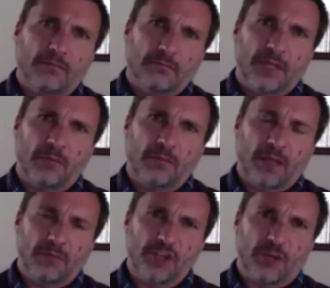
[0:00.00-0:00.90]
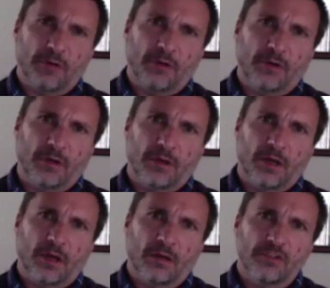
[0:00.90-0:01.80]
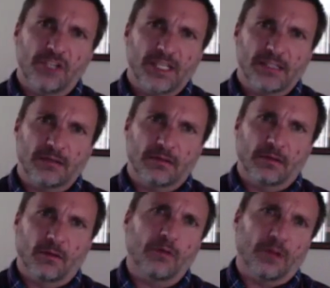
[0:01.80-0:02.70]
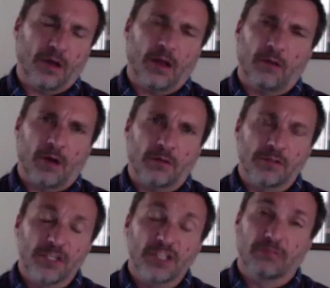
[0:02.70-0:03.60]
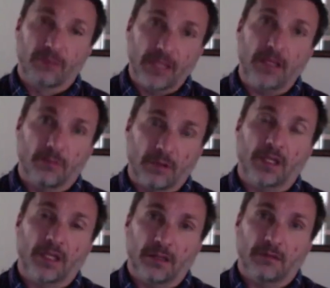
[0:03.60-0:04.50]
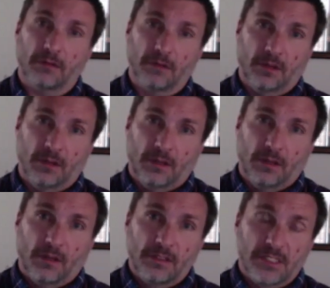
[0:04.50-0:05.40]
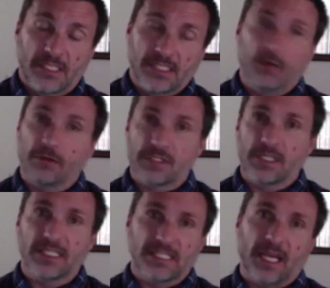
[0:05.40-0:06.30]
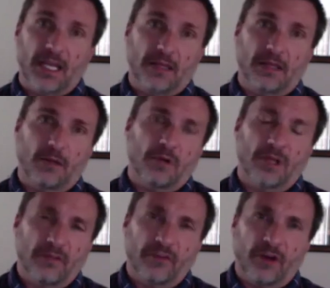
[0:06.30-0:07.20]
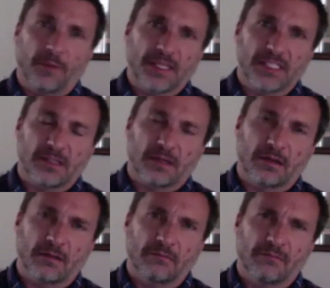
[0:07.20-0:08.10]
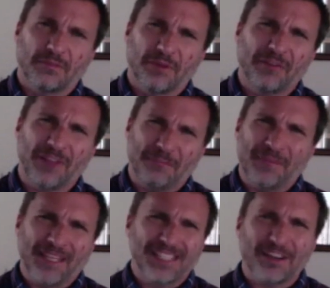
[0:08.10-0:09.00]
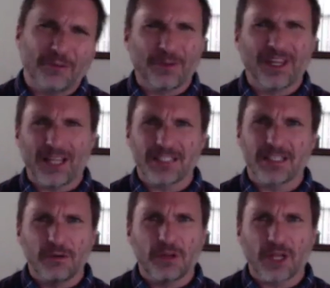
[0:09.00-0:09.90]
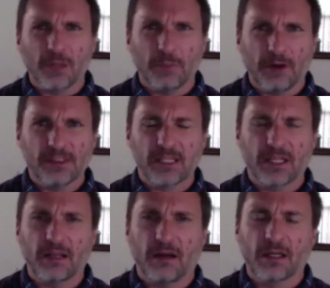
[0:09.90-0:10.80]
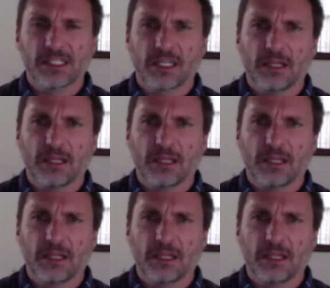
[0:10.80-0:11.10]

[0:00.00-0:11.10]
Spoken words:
named Deb Shepard, she's local in Colorado. She's really, really, still to this day, I think one of the very best, whatever that means. I don't really like to do the comparison thing, honestly.